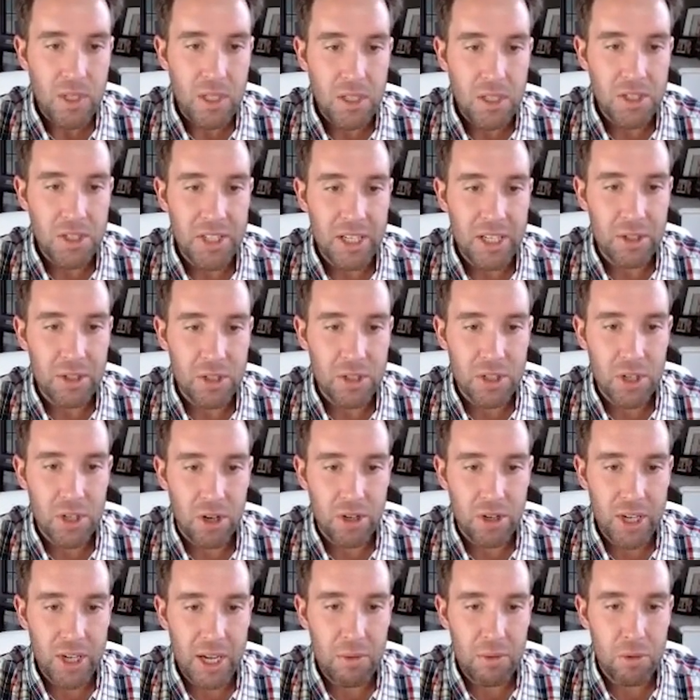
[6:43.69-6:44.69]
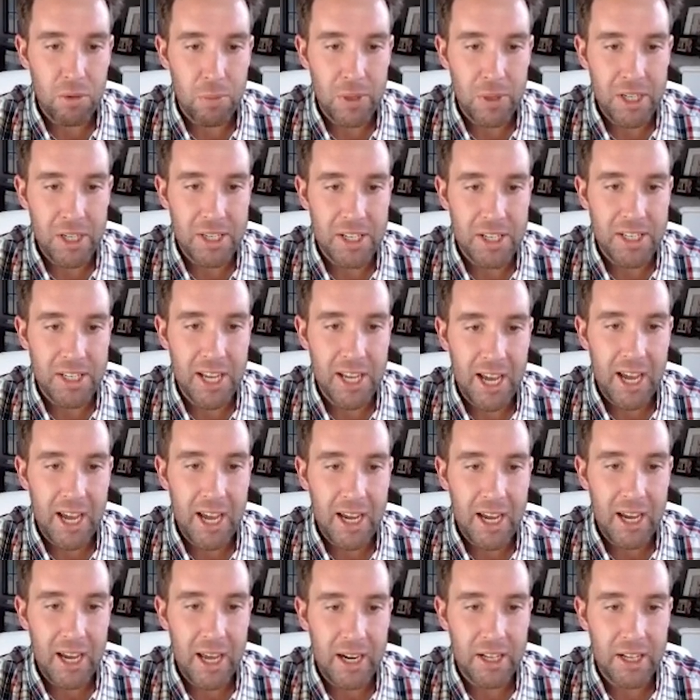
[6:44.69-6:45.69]
Sale start date will be
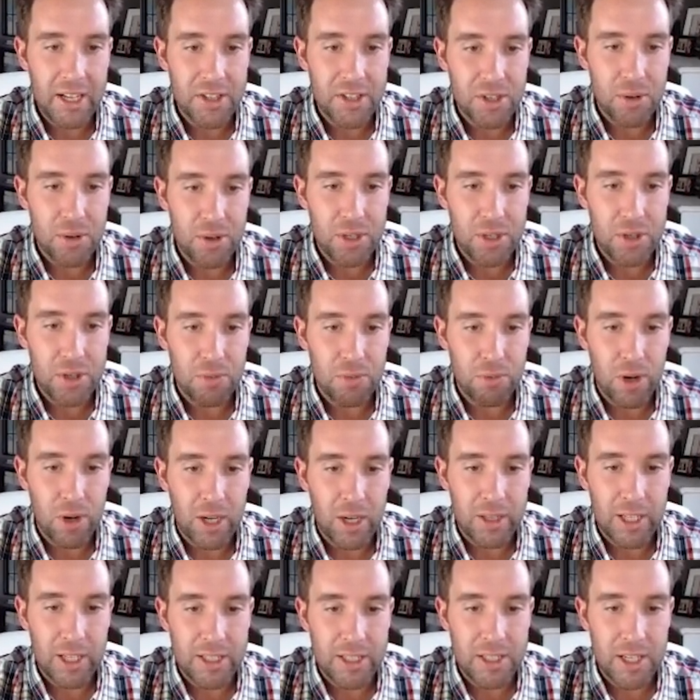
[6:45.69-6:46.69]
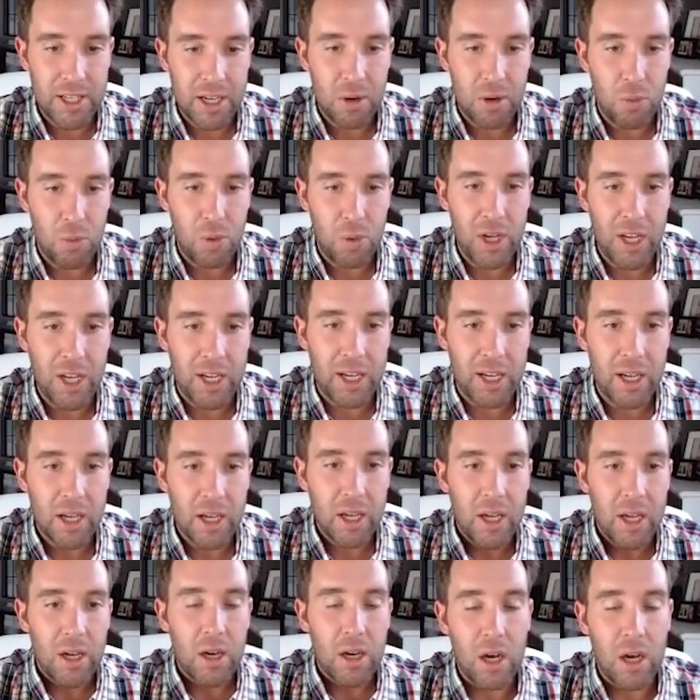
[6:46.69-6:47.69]
today, and it's going to run, let's say, a week.
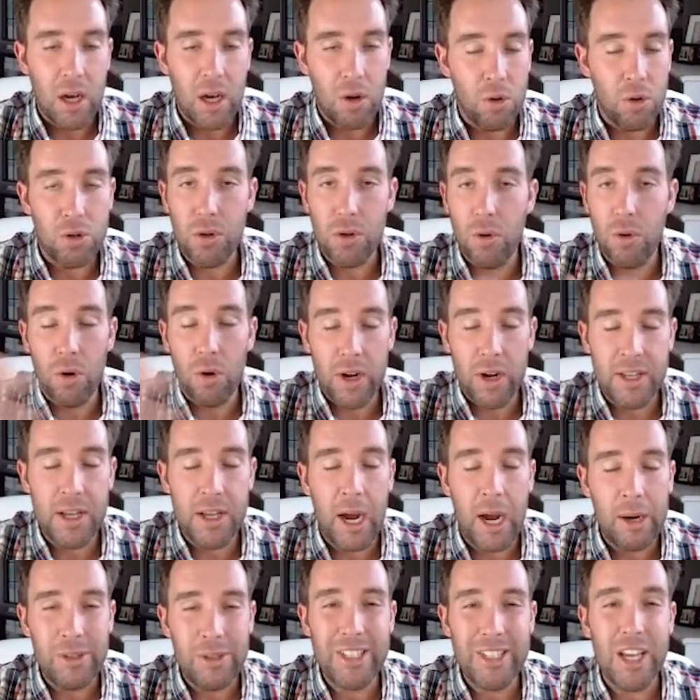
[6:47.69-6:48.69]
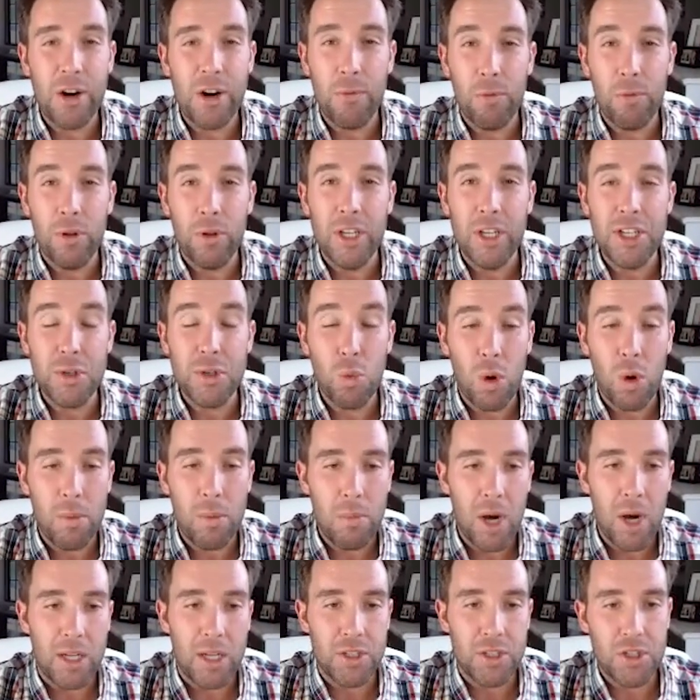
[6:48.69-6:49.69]
Or I would set it for at least 1
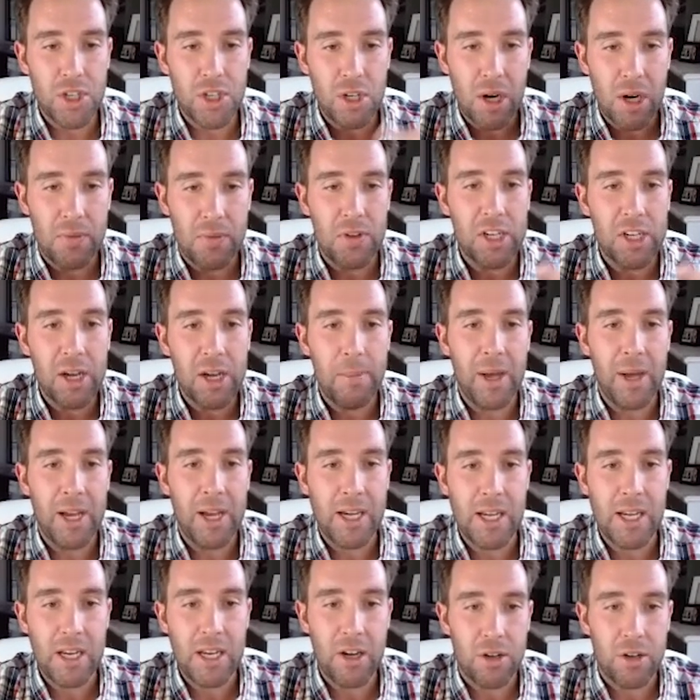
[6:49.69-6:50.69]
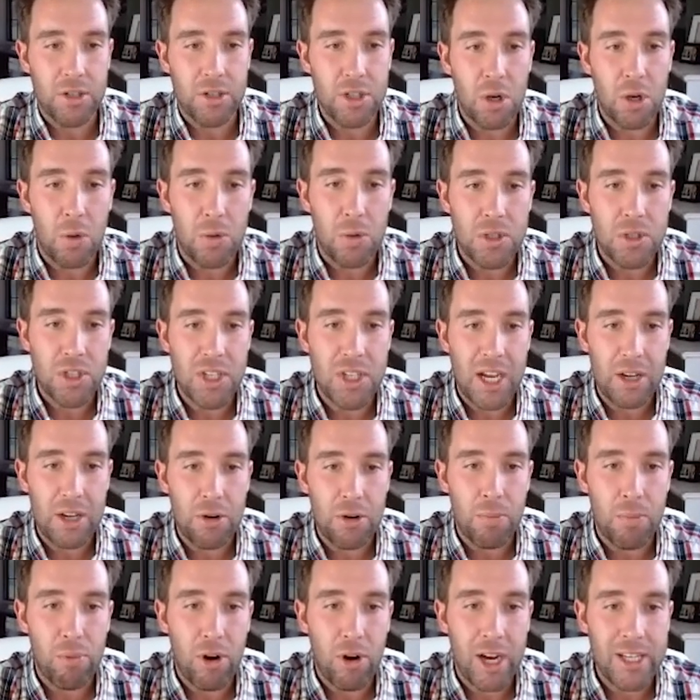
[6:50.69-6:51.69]
month, so you don't have to come back in here. So
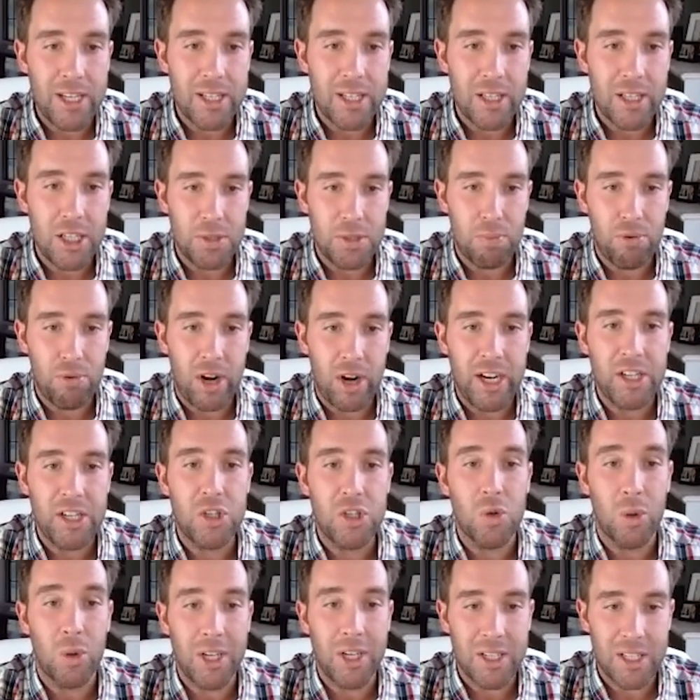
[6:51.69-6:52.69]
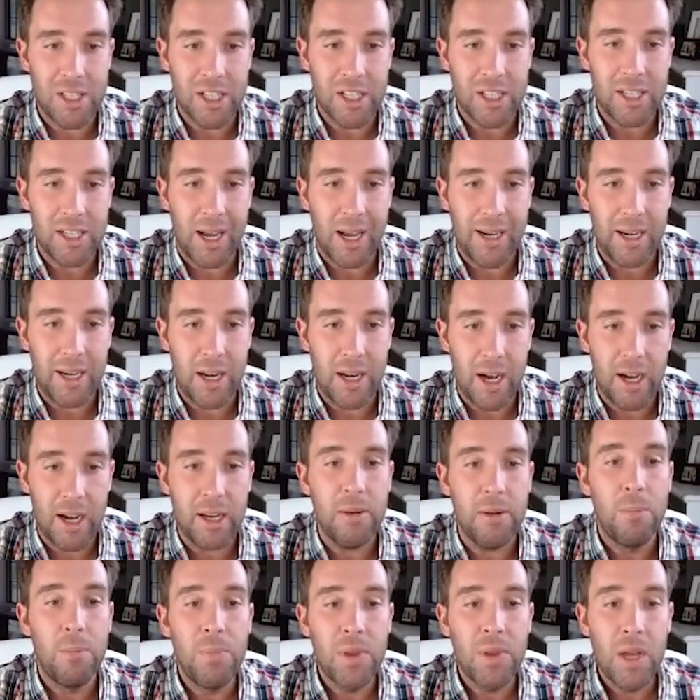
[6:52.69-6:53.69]
standard price, list price,
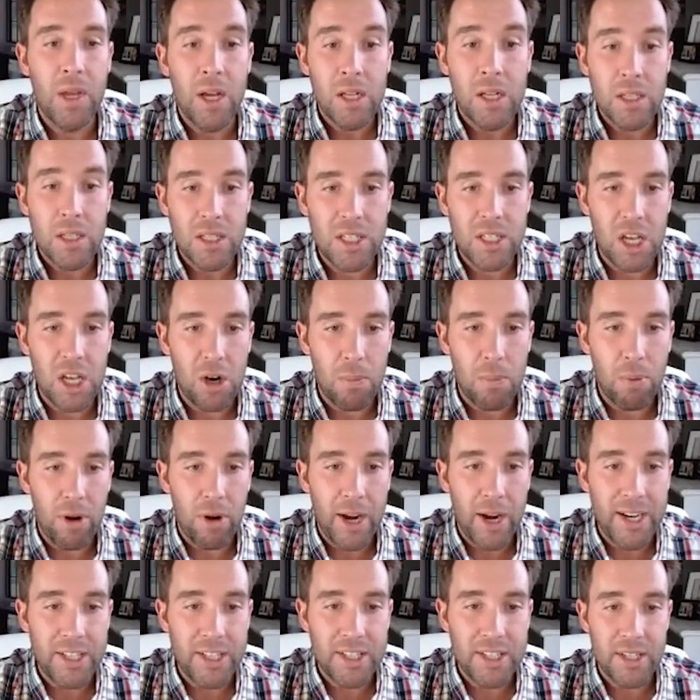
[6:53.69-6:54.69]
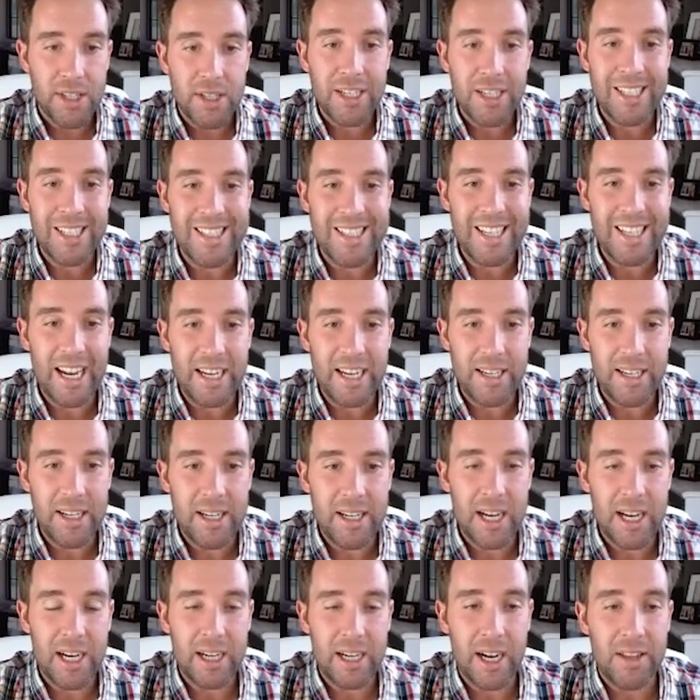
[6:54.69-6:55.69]
$26.99. Sale price is
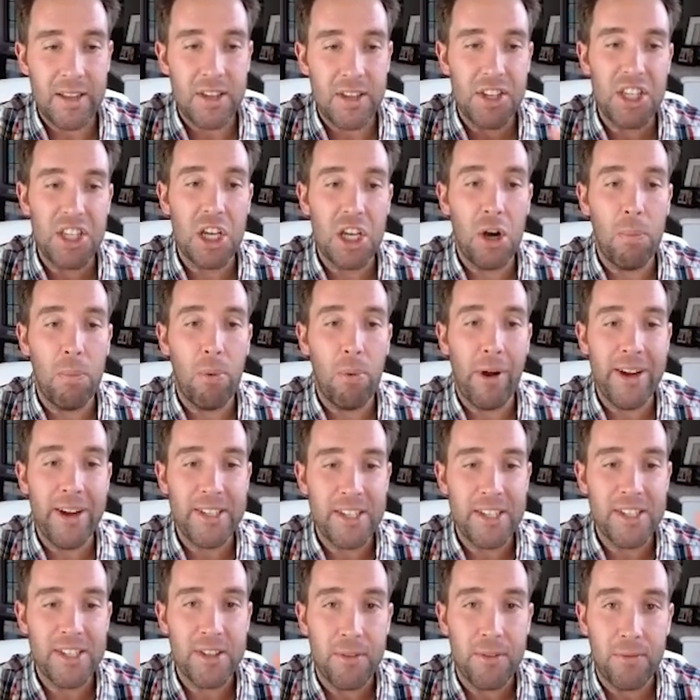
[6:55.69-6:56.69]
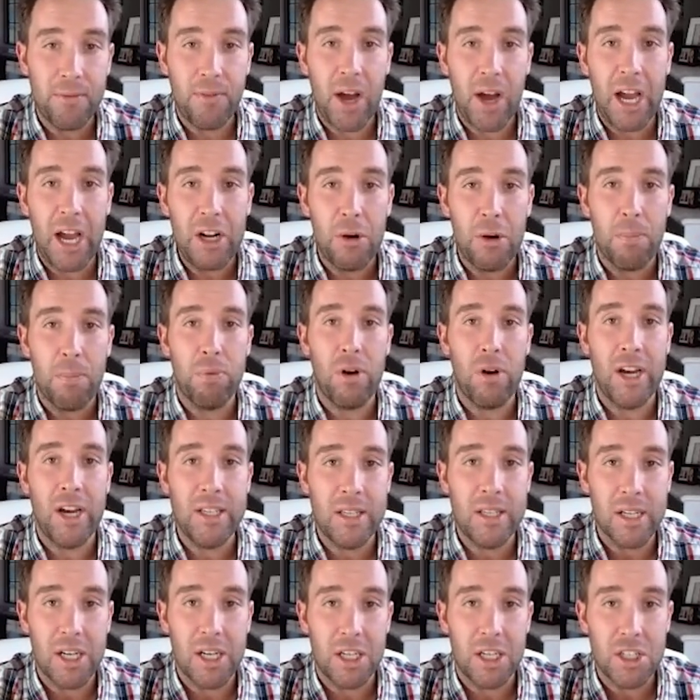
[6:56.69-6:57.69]
$19.99. The sale price is the final price
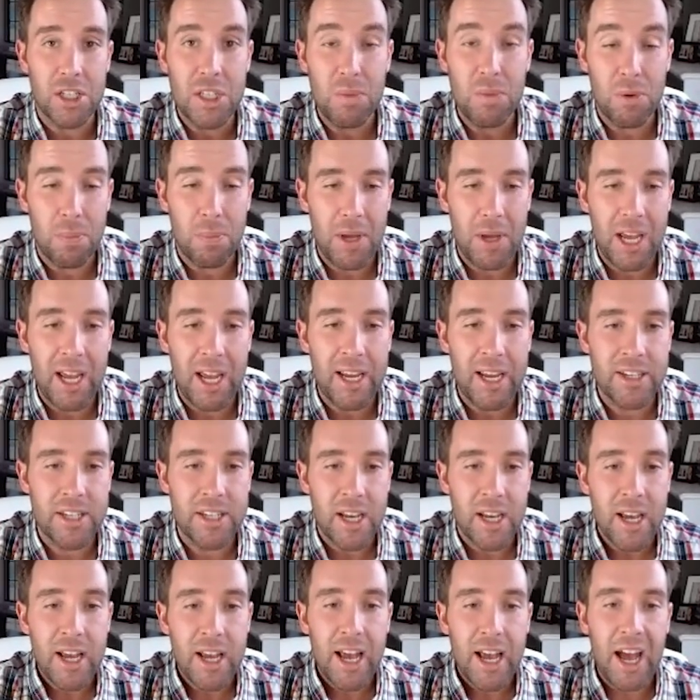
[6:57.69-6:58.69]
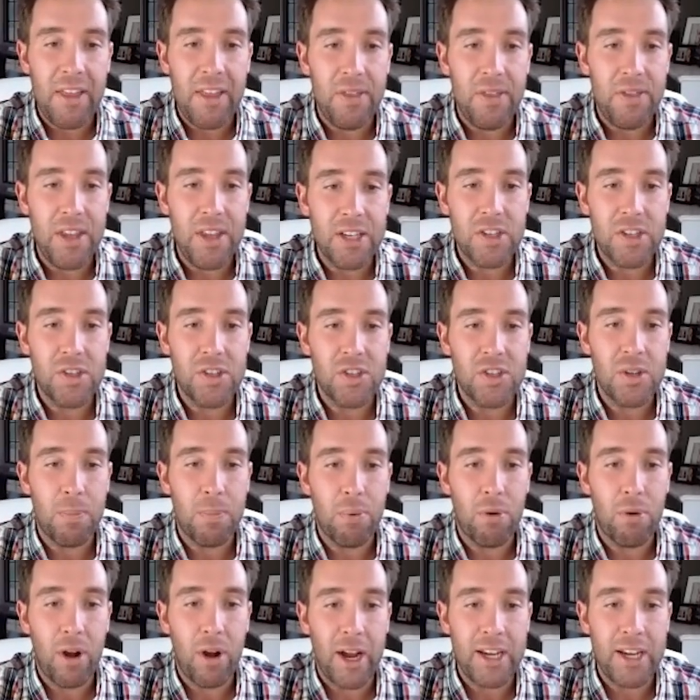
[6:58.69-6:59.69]
the customer pays, and this is the
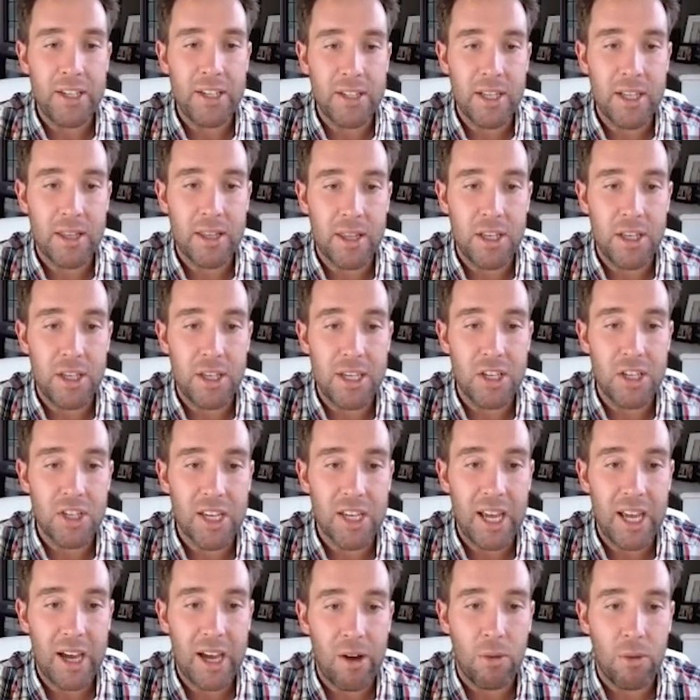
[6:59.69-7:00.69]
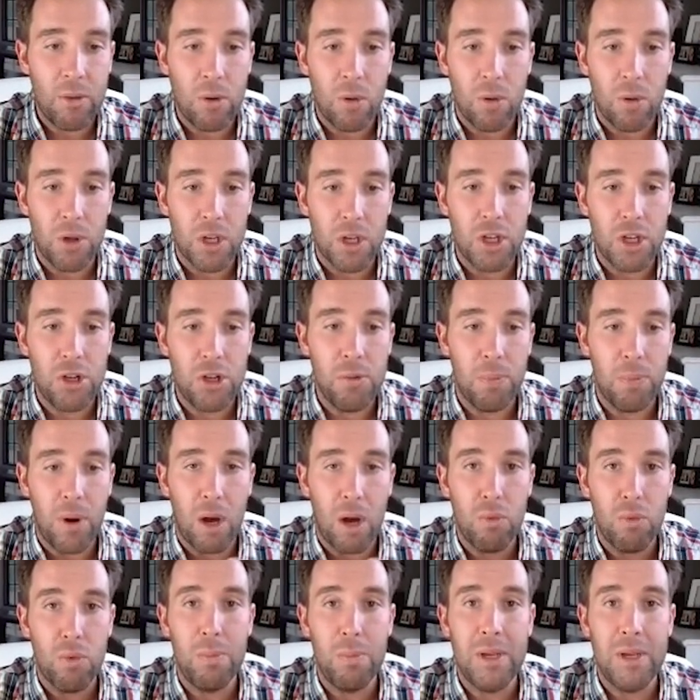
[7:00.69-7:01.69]
price that the discount or the
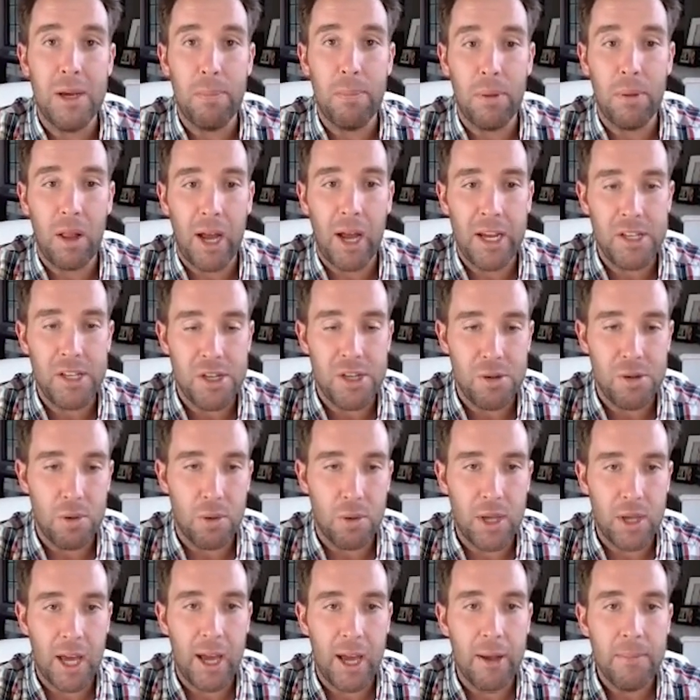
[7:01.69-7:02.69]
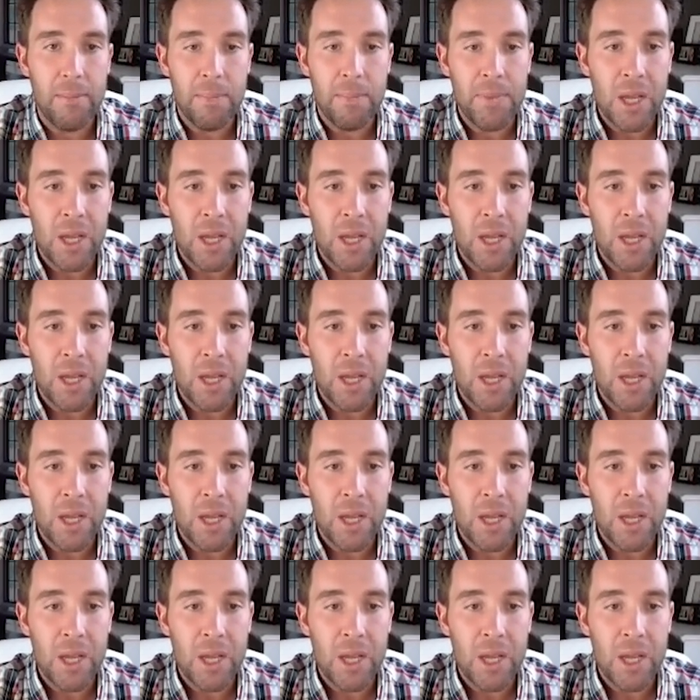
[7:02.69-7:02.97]
coupon would be applied to, okay?